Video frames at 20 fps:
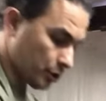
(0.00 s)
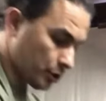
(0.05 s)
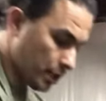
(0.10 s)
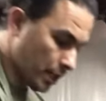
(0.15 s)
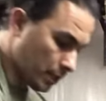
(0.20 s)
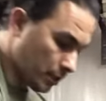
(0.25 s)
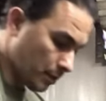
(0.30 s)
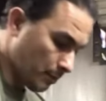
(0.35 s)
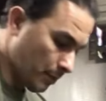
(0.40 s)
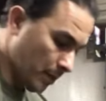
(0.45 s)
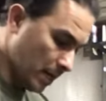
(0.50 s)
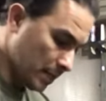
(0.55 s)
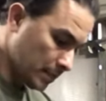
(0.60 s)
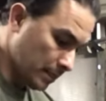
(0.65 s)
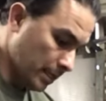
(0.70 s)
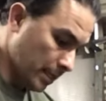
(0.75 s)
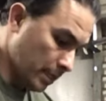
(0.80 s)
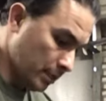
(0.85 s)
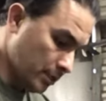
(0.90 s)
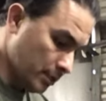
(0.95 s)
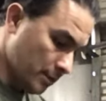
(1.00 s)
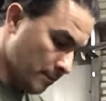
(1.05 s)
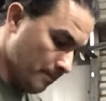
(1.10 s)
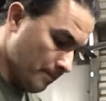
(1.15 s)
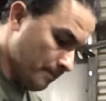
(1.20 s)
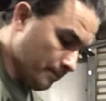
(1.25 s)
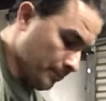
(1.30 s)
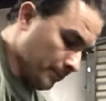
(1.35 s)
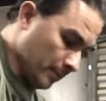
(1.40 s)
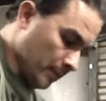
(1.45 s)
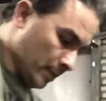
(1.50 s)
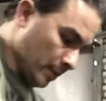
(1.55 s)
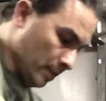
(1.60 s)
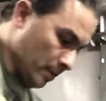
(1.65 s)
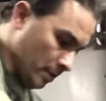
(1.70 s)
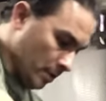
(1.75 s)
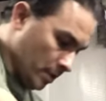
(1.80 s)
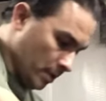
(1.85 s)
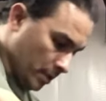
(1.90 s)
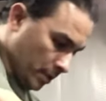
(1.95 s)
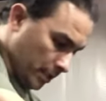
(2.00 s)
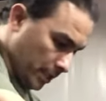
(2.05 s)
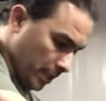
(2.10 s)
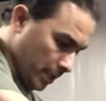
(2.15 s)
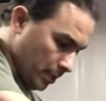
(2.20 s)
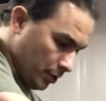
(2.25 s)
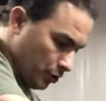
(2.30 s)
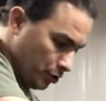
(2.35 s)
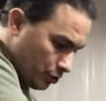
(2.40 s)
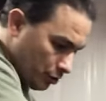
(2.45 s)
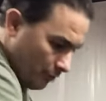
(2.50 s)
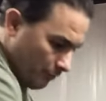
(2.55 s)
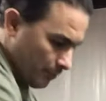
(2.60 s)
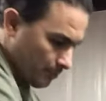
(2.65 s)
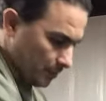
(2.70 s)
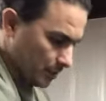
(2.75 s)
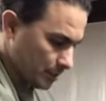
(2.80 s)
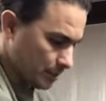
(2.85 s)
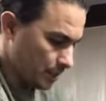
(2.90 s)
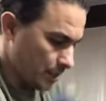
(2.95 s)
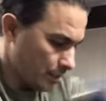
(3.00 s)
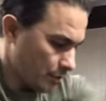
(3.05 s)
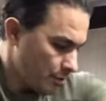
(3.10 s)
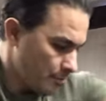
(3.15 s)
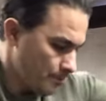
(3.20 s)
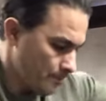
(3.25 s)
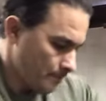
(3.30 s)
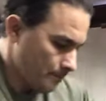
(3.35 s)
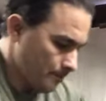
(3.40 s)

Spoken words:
check the plastic gauge. Again, you start from the center,